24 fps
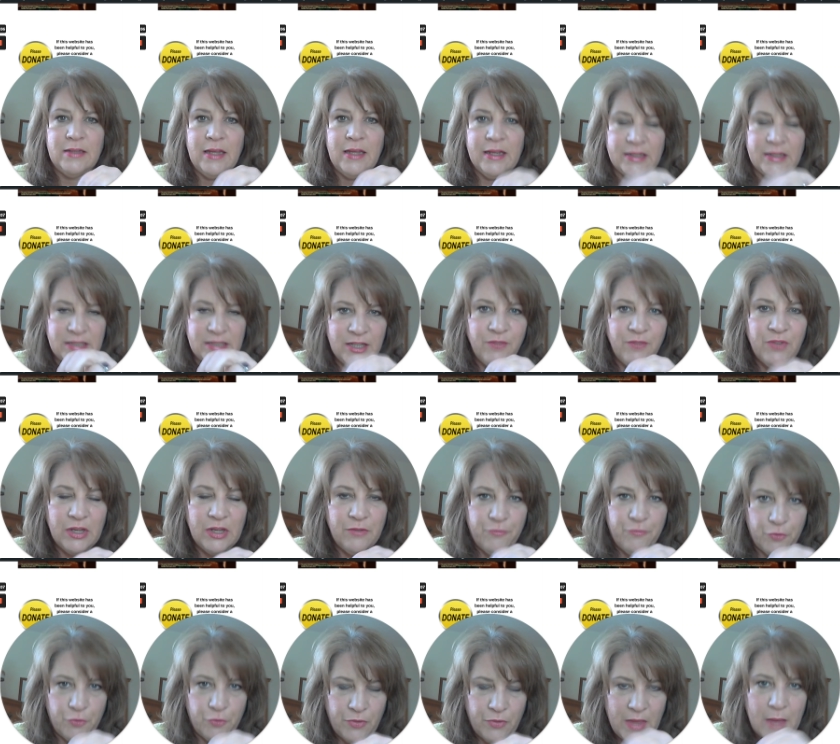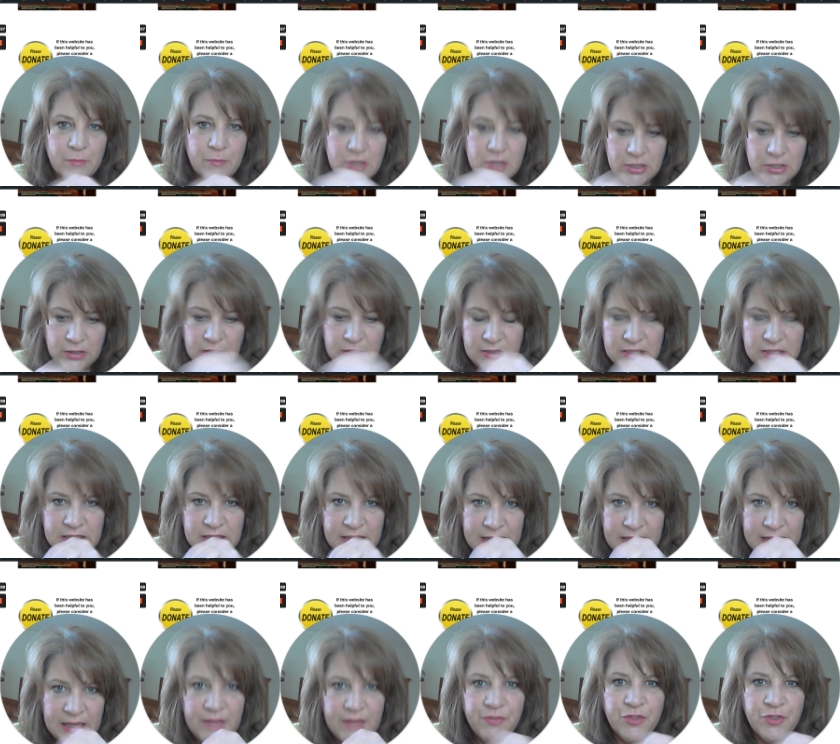activity for them to, to
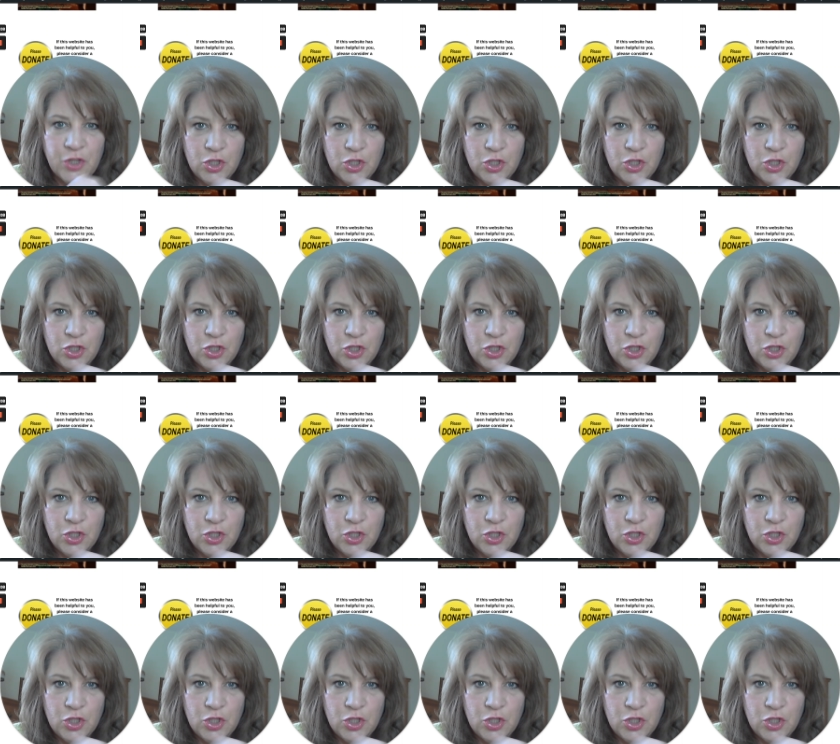get